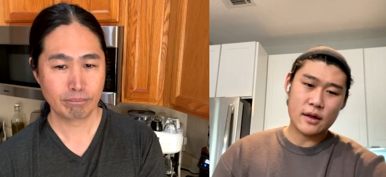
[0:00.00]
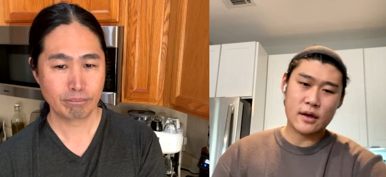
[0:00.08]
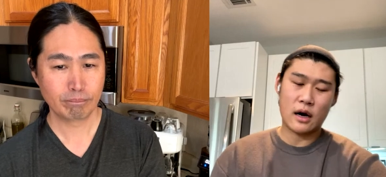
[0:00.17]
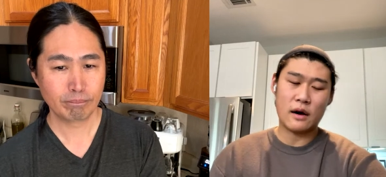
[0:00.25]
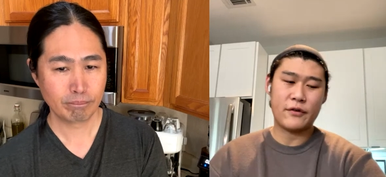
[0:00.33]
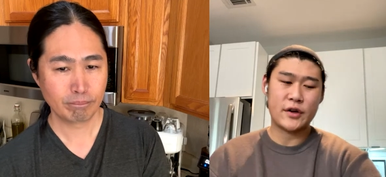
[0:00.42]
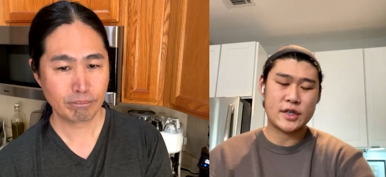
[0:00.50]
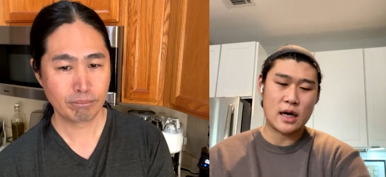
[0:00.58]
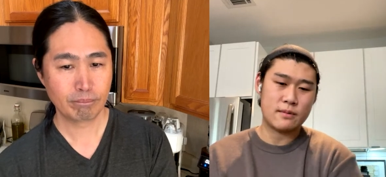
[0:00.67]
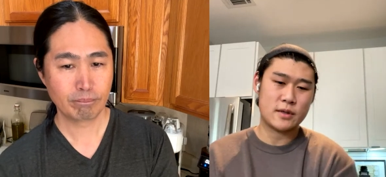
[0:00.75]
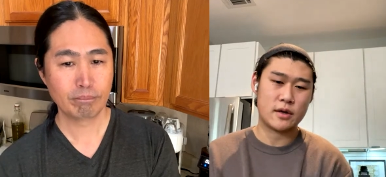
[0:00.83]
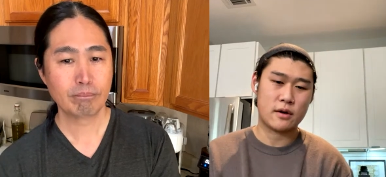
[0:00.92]
Speaker 1: of the coffee
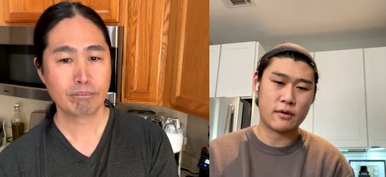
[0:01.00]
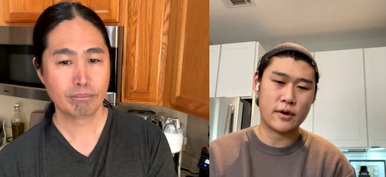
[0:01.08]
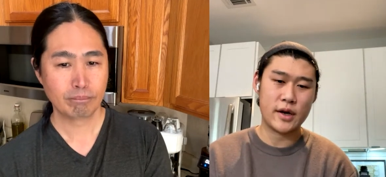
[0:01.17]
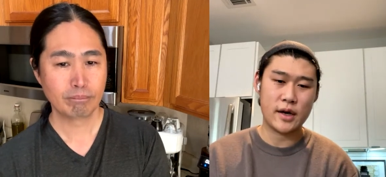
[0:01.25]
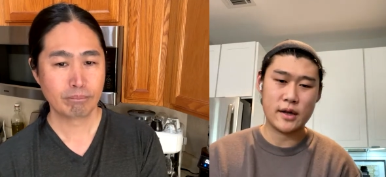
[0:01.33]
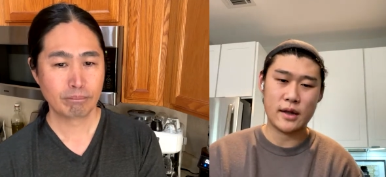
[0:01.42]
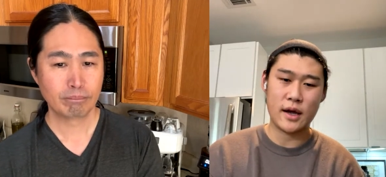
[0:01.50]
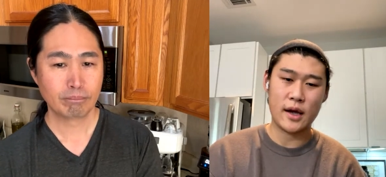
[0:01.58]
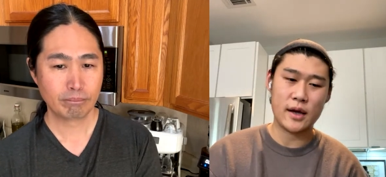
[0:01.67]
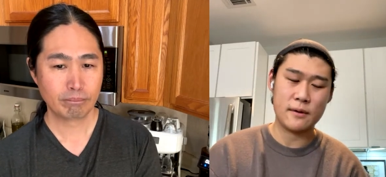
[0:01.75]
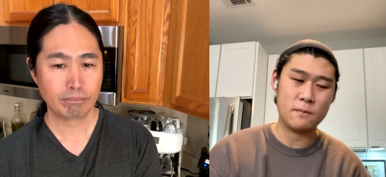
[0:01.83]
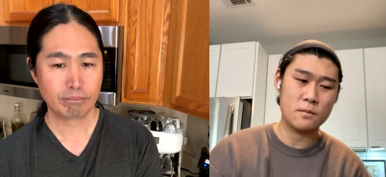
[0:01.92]
shops in Korea
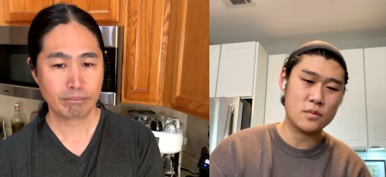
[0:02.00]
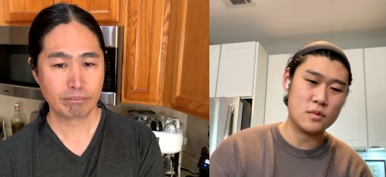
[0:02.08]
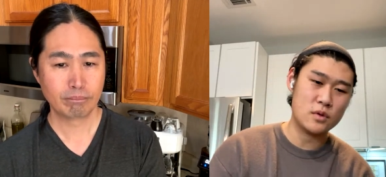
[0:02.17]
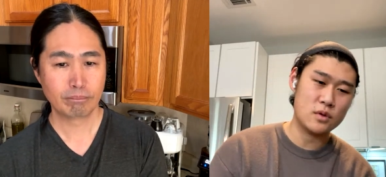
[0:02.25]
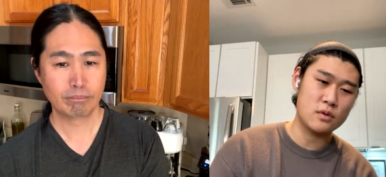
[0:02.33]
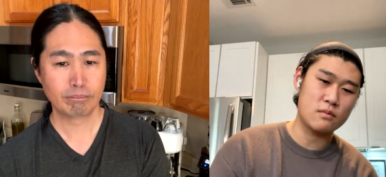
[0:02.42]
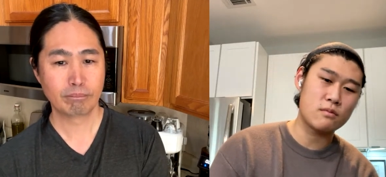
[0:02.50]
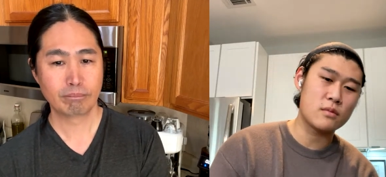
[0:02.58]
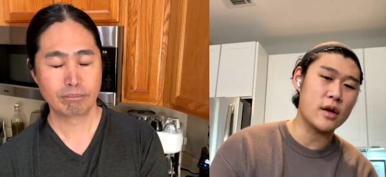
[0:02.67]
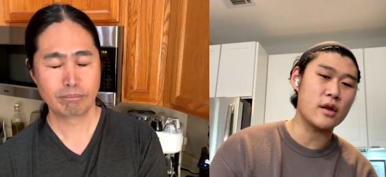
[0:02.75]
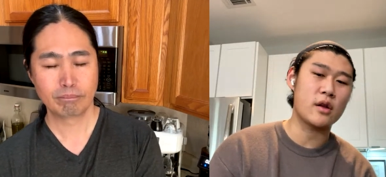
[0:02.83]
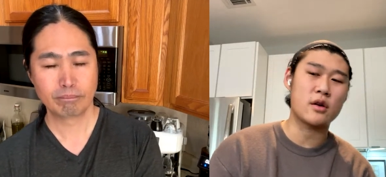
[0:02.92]
they,
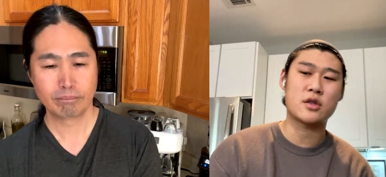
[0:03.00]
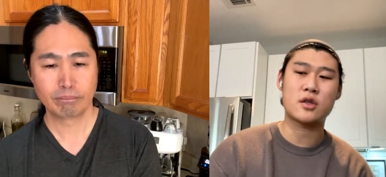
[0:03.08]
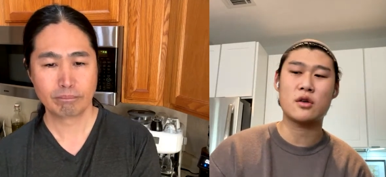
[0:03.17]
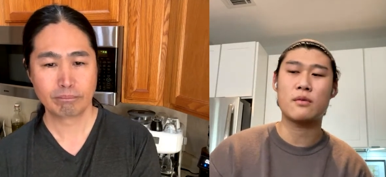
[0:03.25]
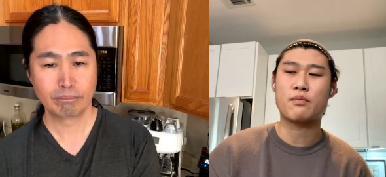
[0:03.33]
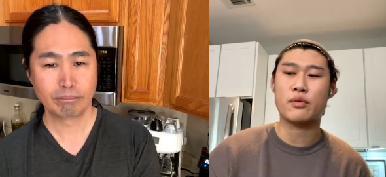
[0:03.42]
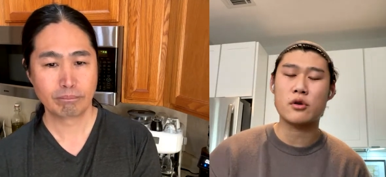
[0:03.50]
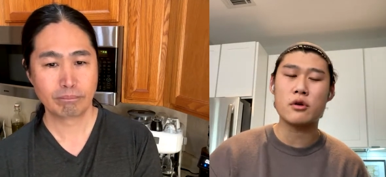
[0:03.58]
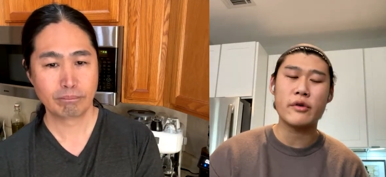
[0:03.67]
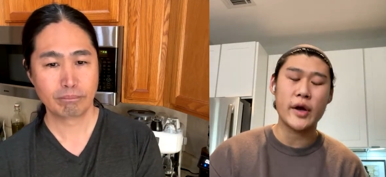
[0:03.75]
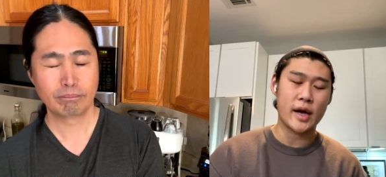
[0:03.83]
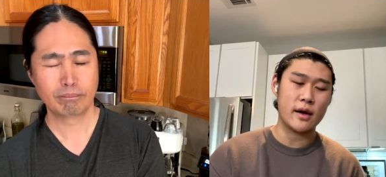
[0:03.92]
they they're still
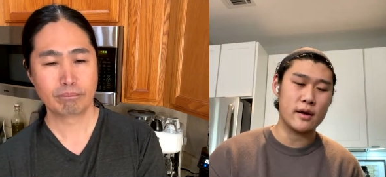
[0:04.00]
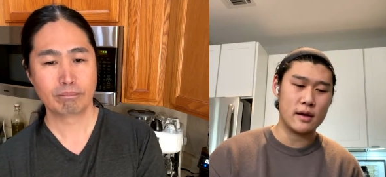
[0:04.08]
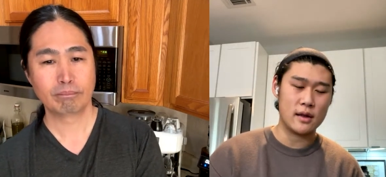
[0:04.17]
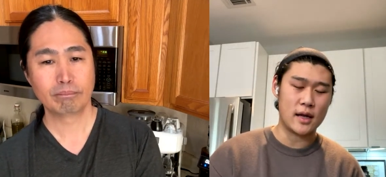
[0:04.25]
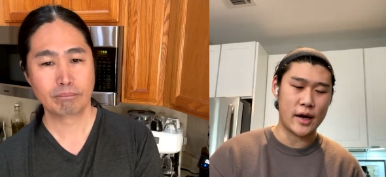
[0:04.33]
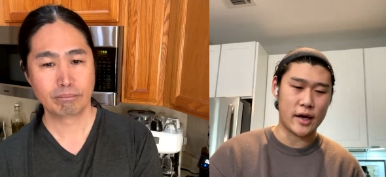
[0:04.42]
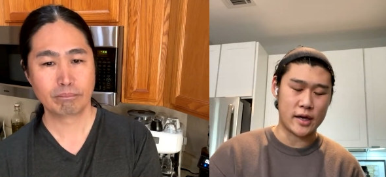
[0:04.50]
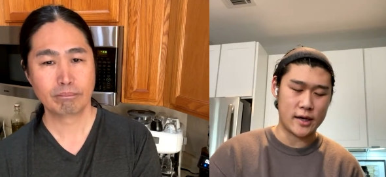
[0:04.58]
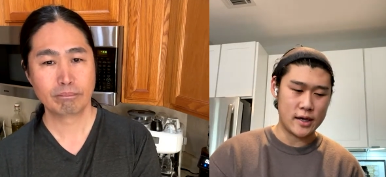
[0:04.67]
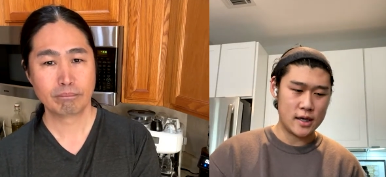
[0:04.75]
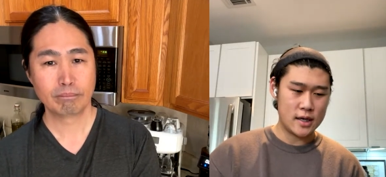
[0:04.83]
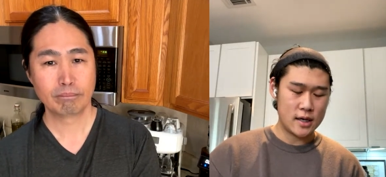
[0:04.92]
brewing like
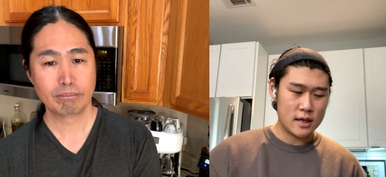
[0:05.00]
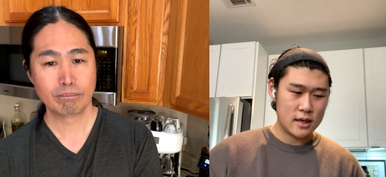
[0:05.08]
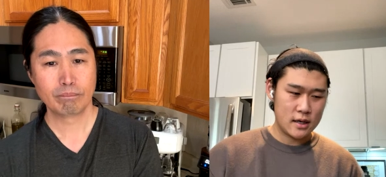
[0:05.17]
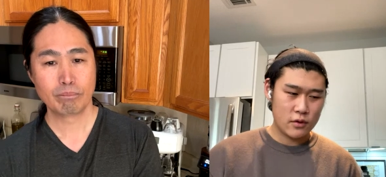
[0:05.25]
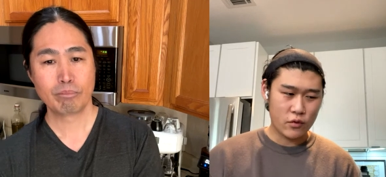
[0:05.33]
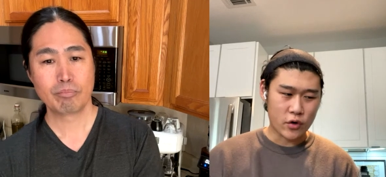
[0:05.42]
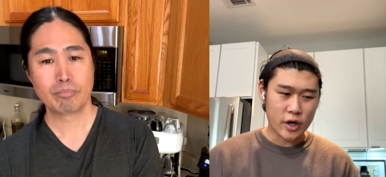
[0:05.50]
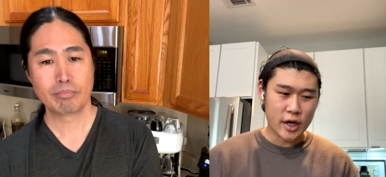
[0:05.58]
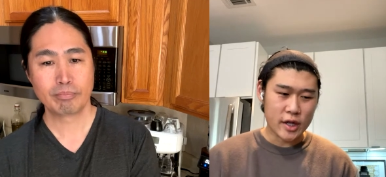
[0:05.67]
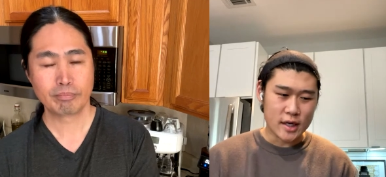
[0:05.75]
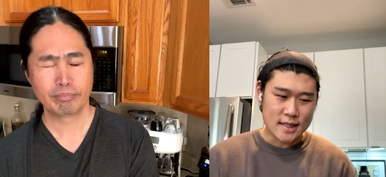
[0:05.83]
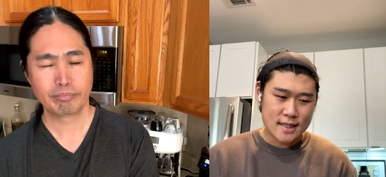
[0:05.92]
we're
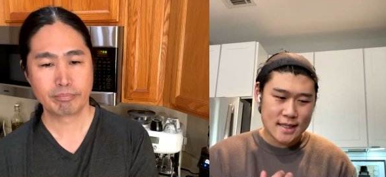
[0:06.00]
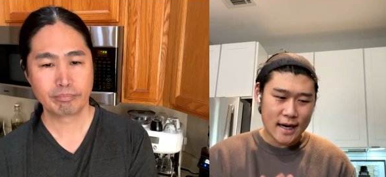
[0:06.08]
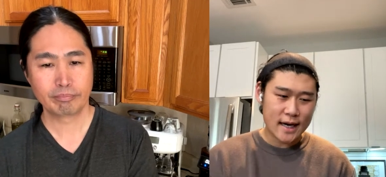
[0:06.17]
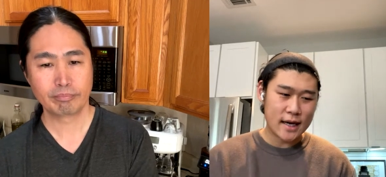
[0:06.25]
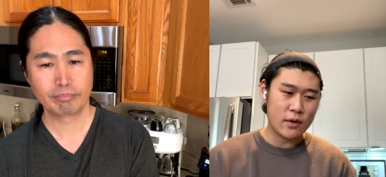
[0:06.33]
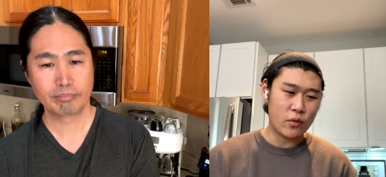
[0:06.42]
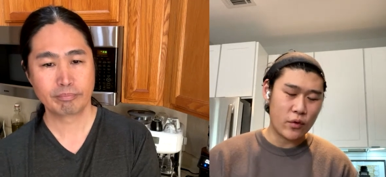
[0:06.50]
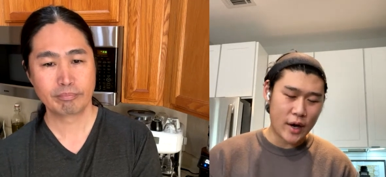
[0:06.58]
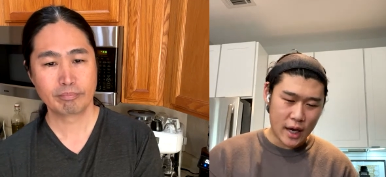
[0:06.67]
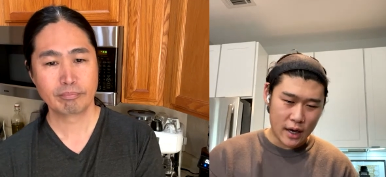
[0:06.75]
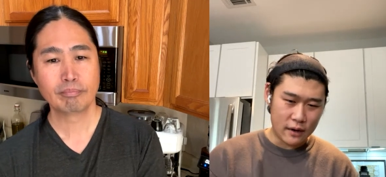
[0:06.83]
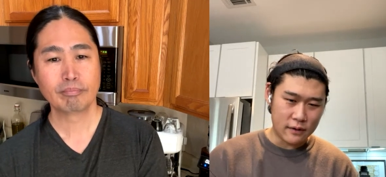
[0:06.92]
in the second
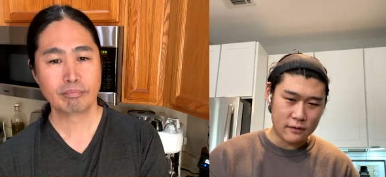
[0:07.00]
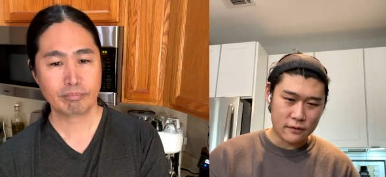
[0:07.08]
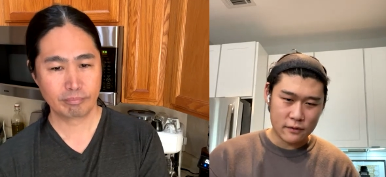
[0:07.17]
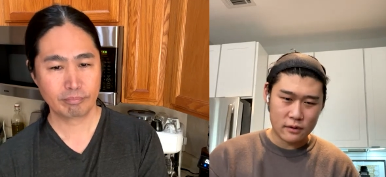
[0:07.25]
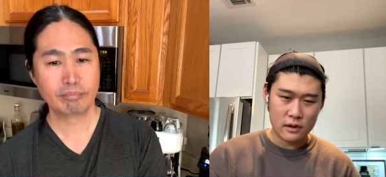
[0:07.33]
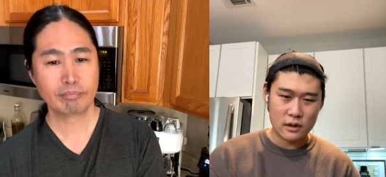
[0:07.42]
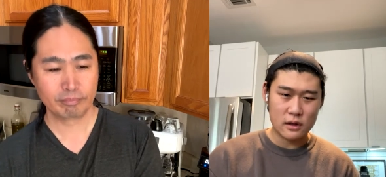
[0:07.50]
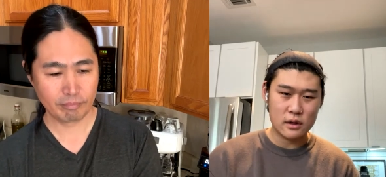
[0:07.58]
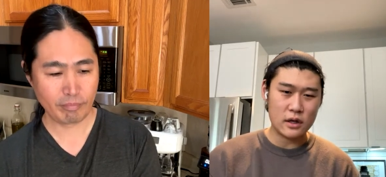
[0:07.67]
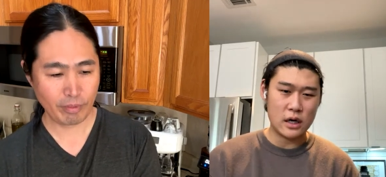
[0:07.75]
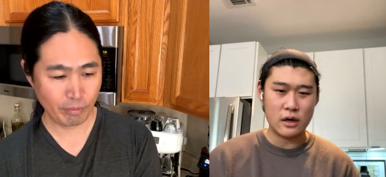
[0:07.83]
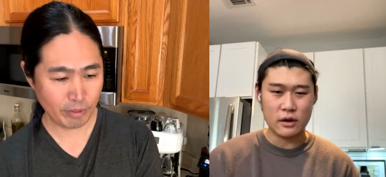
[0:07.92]
wave
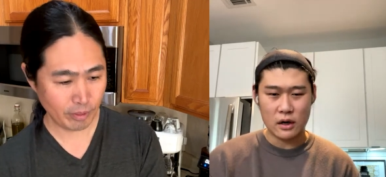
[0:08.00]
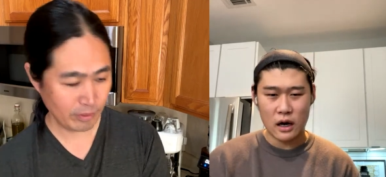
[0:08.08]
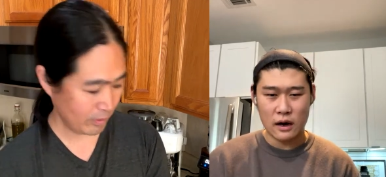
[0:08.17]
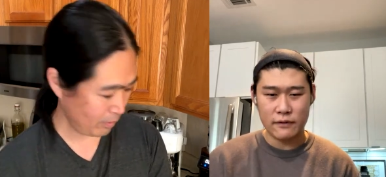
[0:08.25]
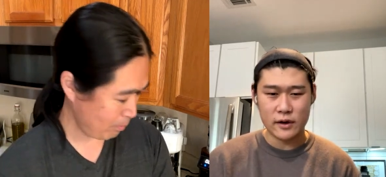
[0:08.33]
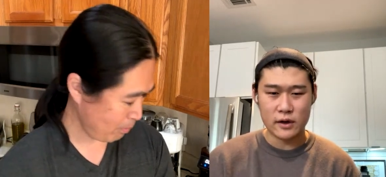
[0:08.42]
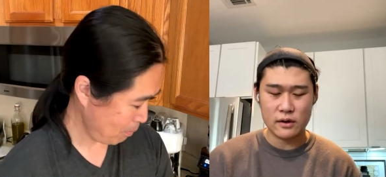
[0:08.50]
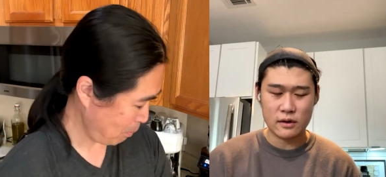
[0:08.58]
you okay. know coffee